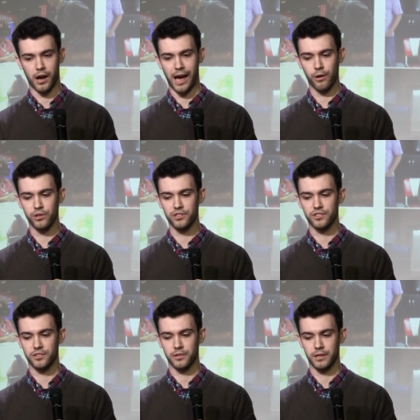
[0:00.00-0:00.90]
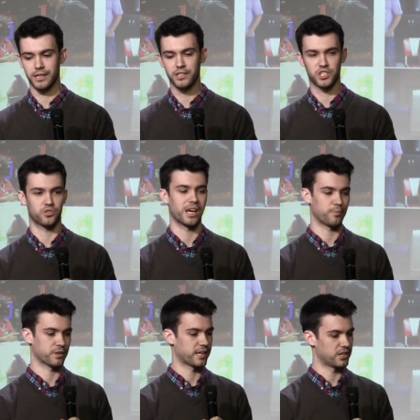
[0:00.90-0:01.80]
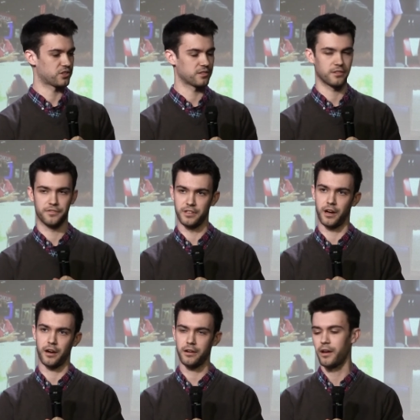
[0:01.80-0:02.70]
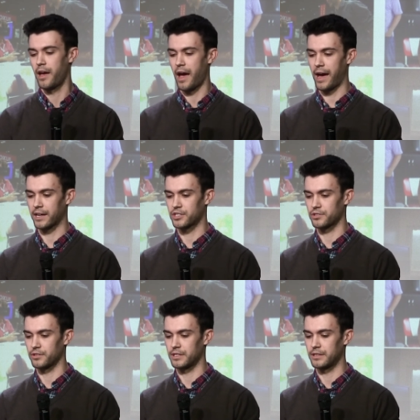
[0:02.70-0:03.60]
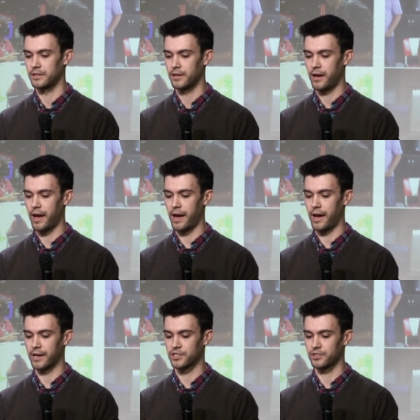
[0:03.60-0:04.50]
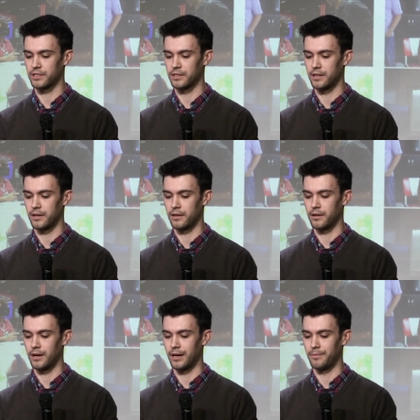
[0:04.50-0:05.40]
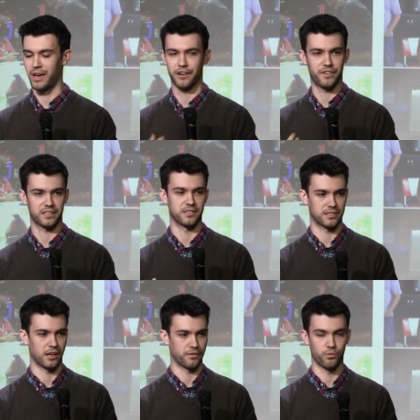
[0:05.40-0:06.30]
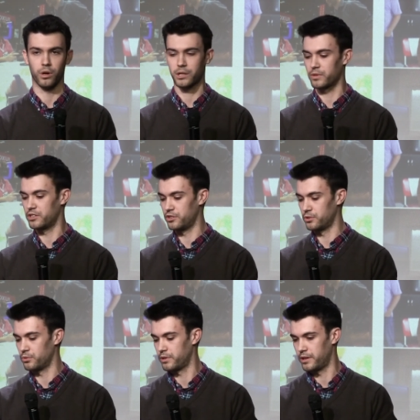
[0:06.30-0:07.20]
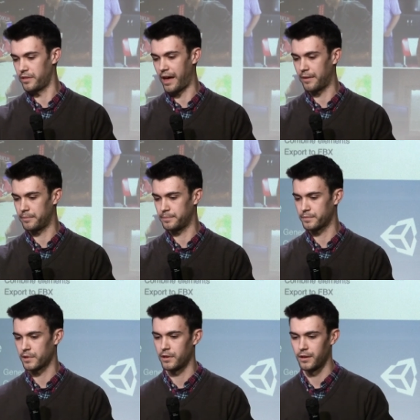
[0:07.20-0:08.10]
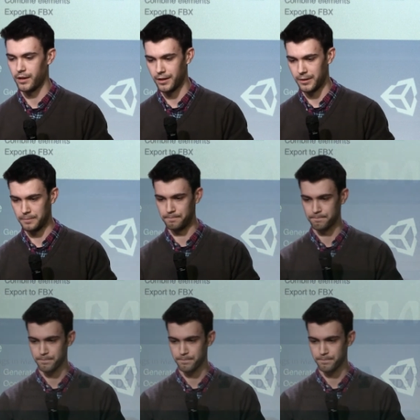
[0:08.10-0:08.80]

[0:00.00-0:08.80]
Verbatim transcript: how does industry applications of VR actually actually uh, manifests itself and what can we do in that. Um,